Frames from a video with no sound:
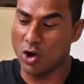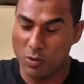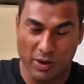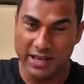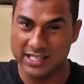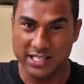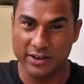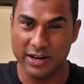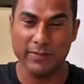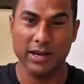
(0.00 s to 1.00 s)
on my
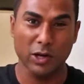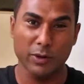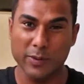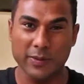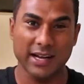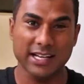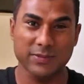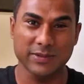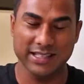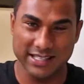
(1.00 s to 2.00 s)
Instagram, a lot of people ask
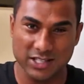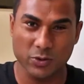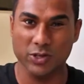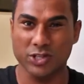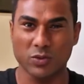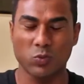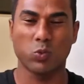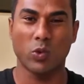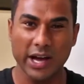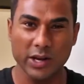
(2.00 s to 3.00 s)
me this question:
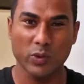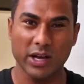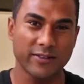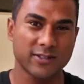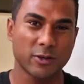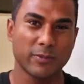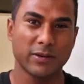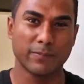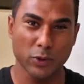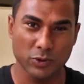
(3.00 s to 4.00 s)
why do I have so many
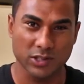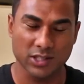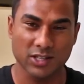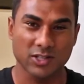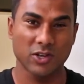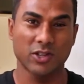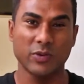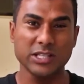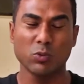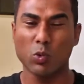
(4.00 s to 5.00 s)
boots? So the
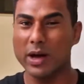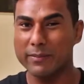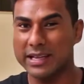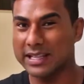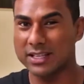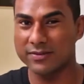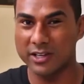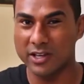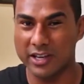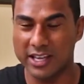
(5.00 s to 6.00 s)
reason why I'm making this
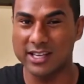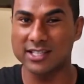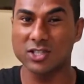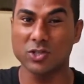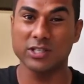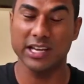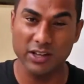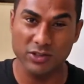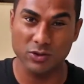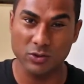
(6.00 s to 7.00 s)
video is to
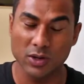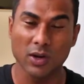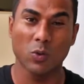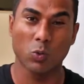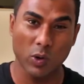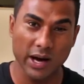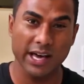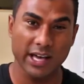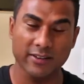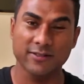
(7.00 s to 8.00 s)
tell you why I
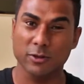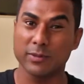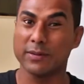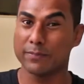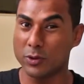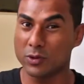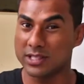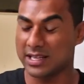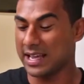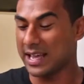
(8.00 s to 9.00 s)
have so many boots,